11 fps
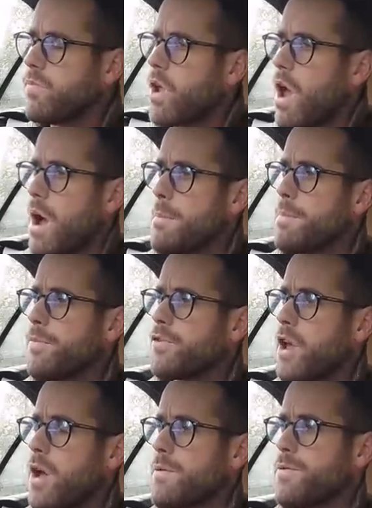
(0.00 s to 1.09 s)
Um,
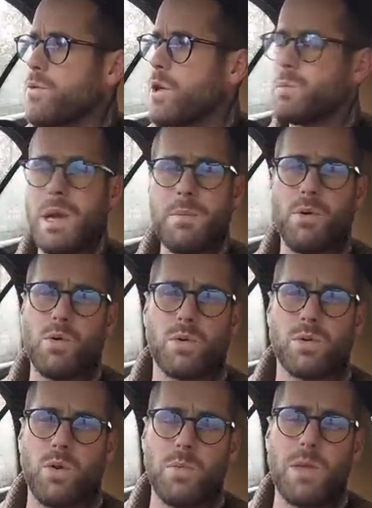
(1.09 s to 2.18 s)
so for all those people
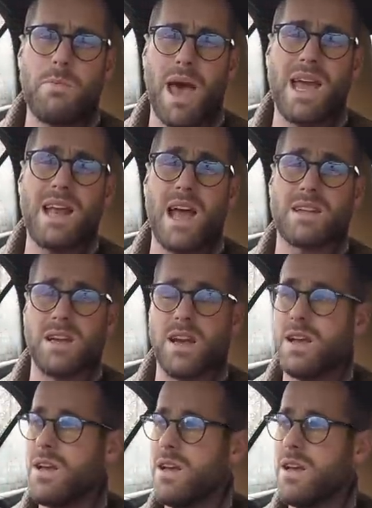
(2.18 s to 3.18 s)
calling me a paid actor